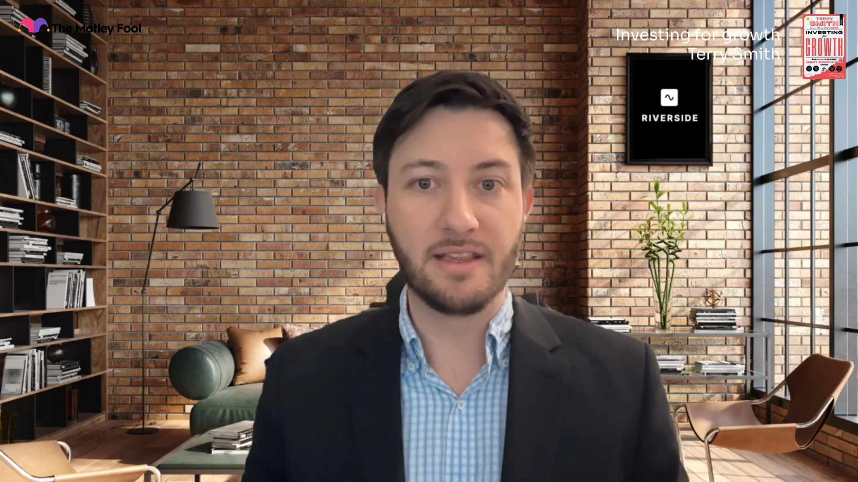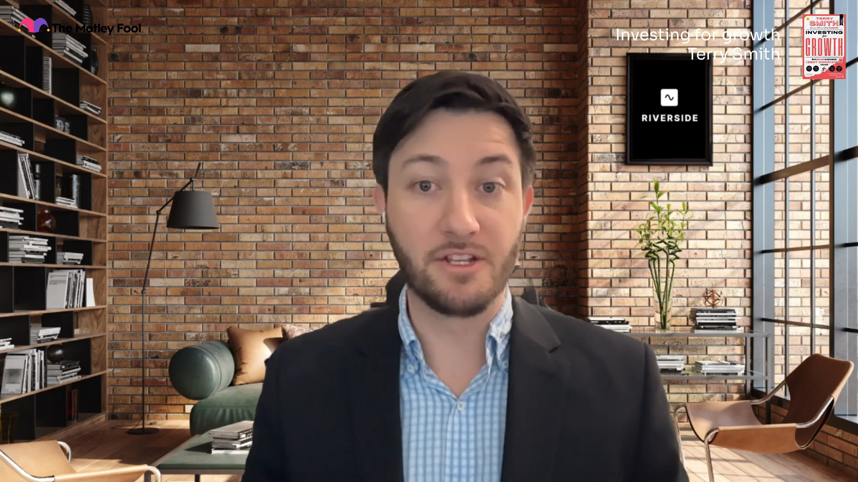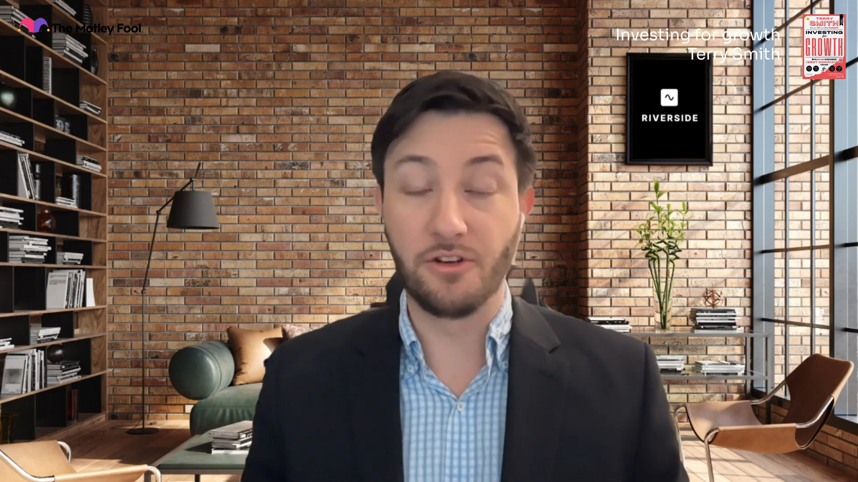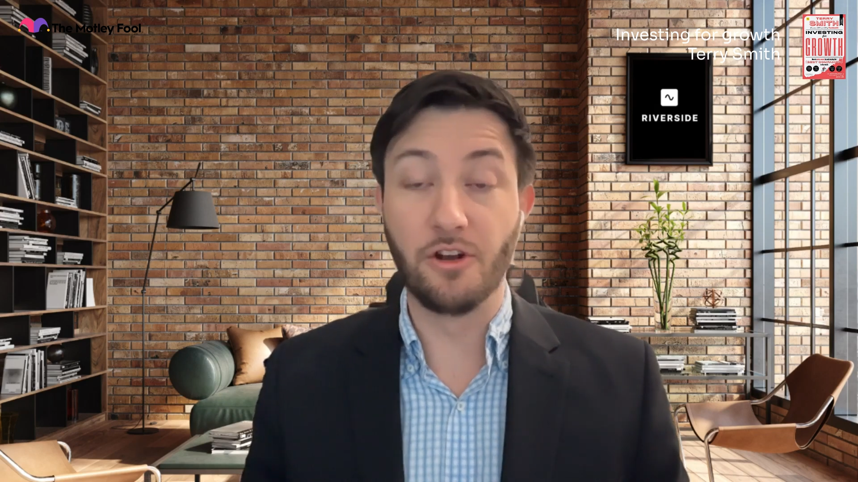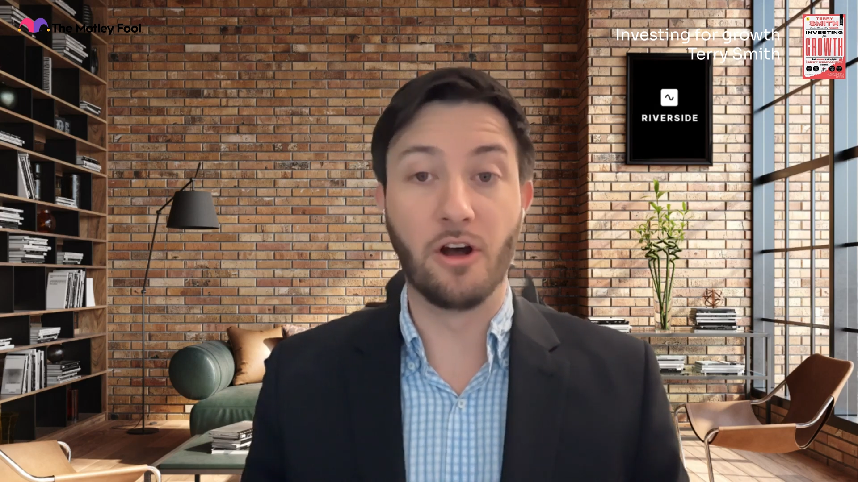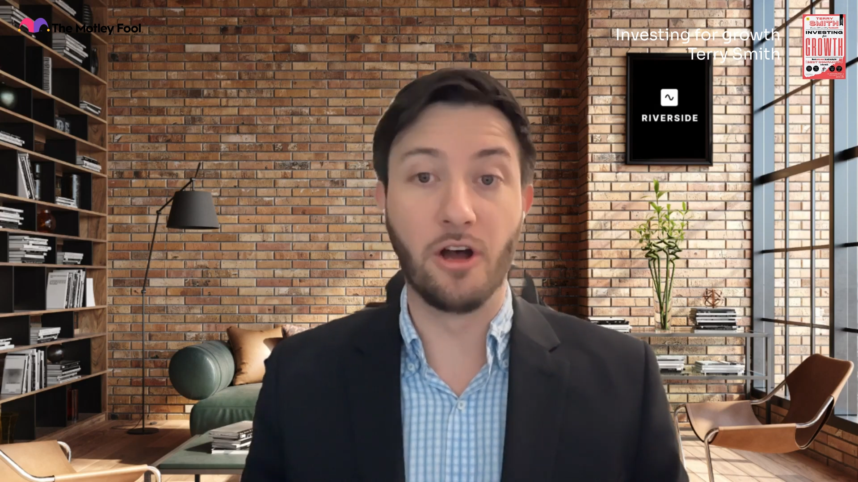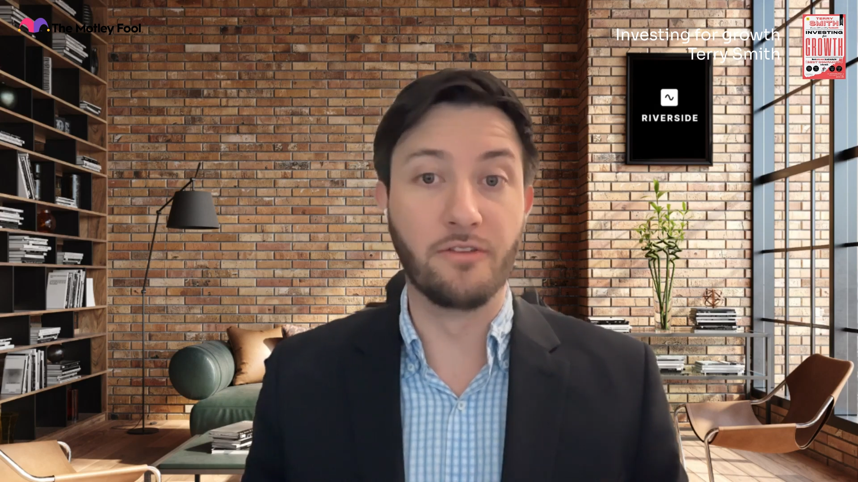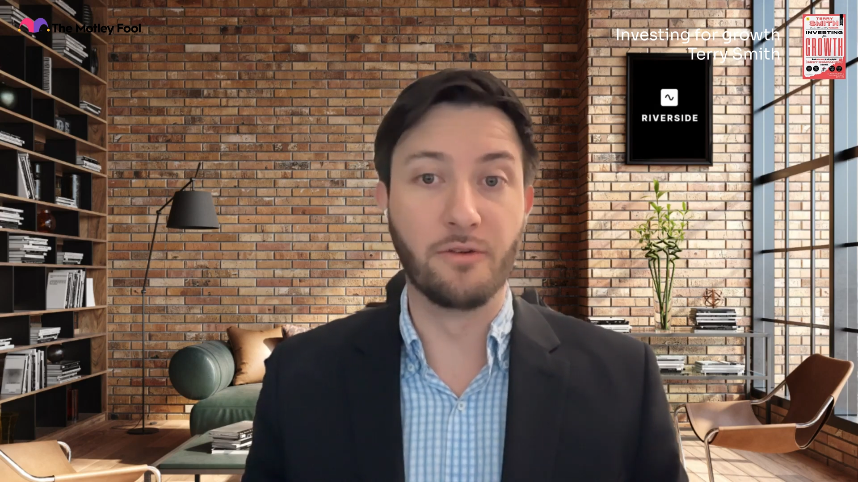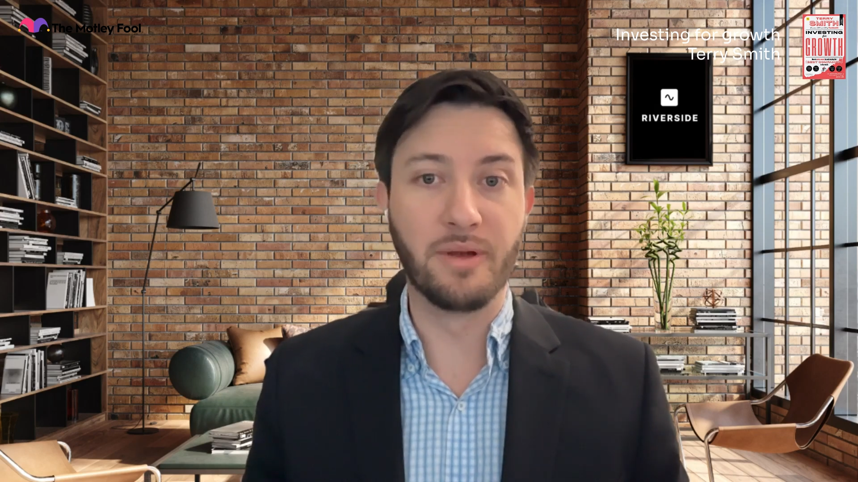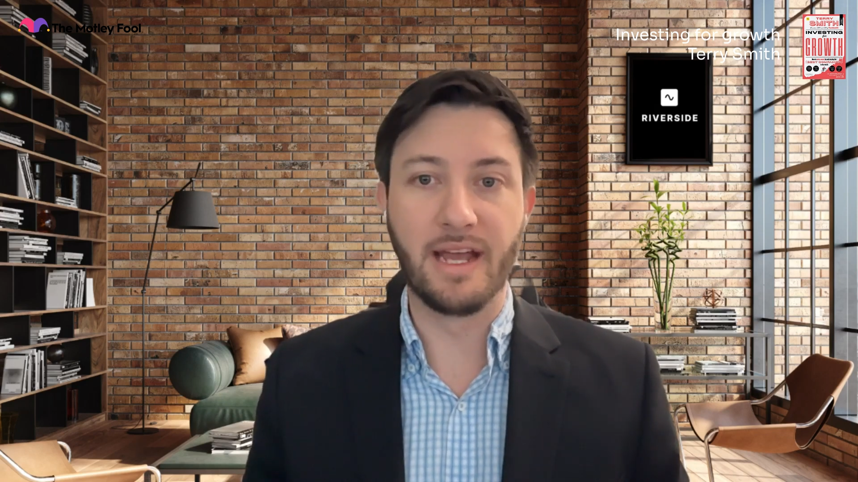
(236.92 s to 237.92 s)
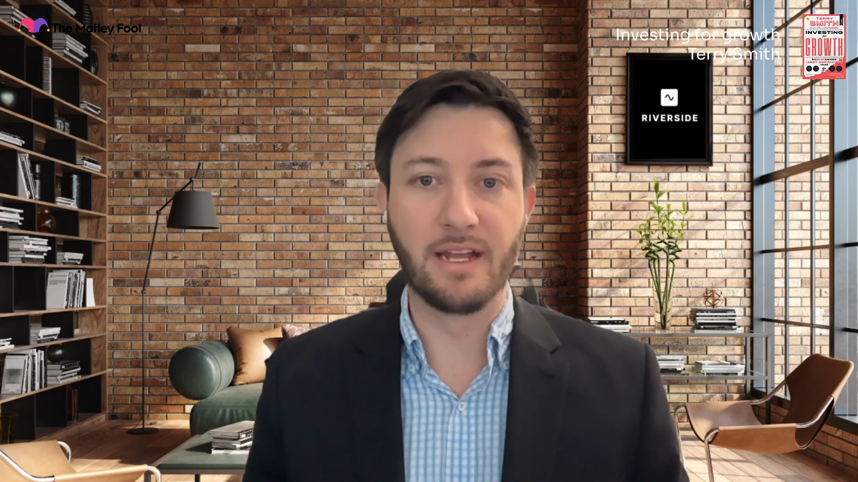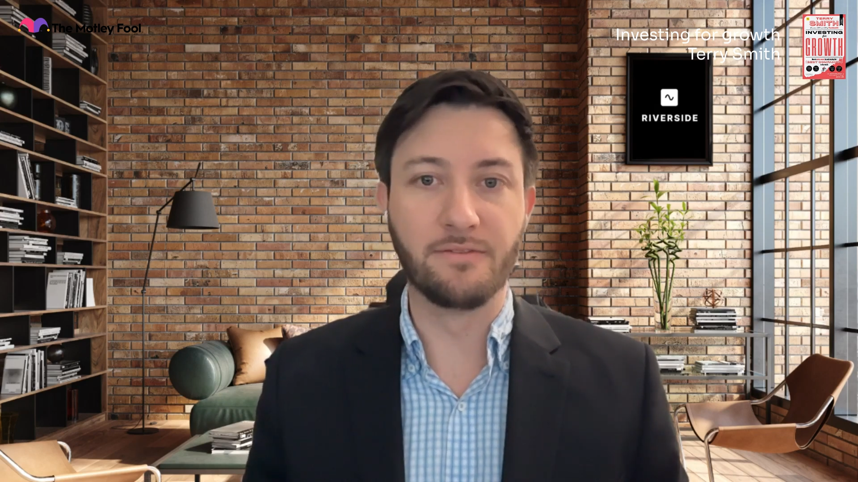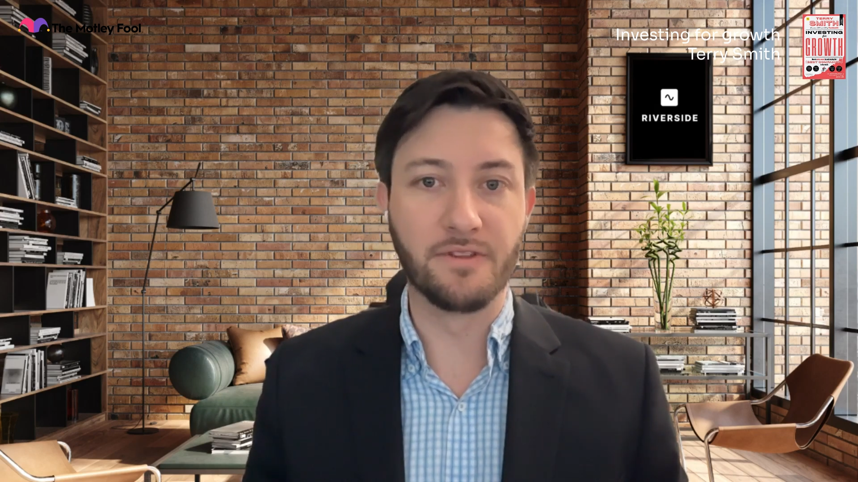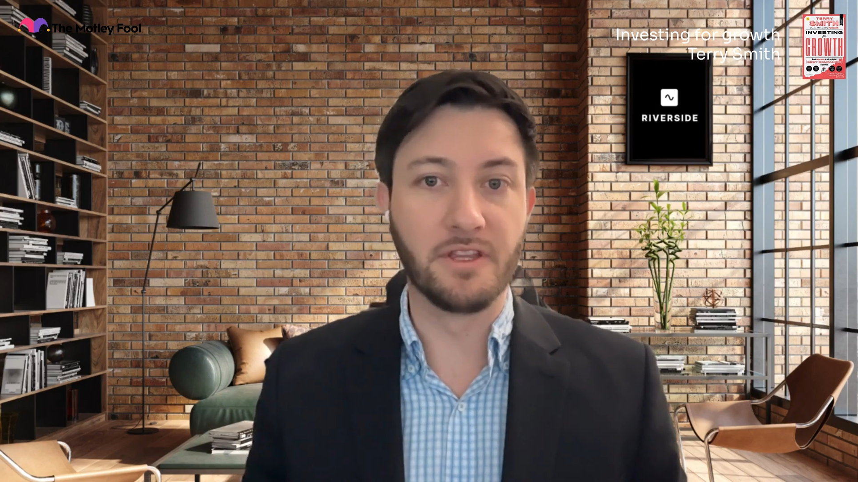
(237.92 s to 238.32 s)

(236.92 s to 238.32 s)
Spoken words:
that you're not overpaying for